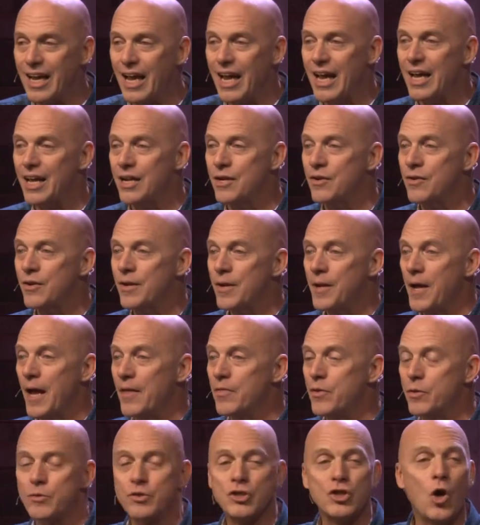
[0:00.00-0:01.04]
and
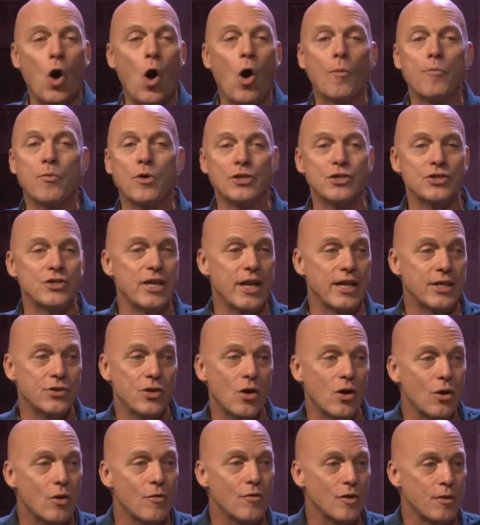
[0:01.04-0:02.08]
there was cobra snakes
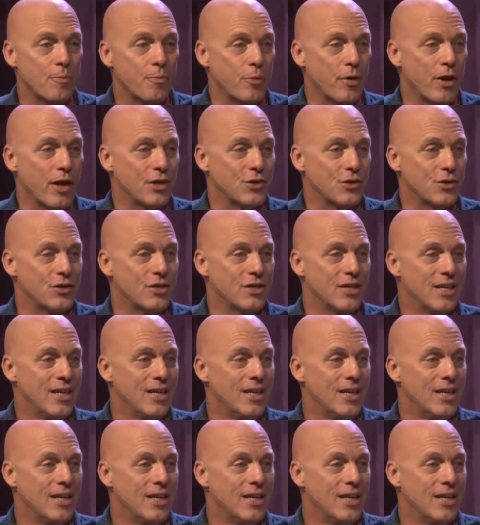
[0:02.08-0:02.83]
all over the place.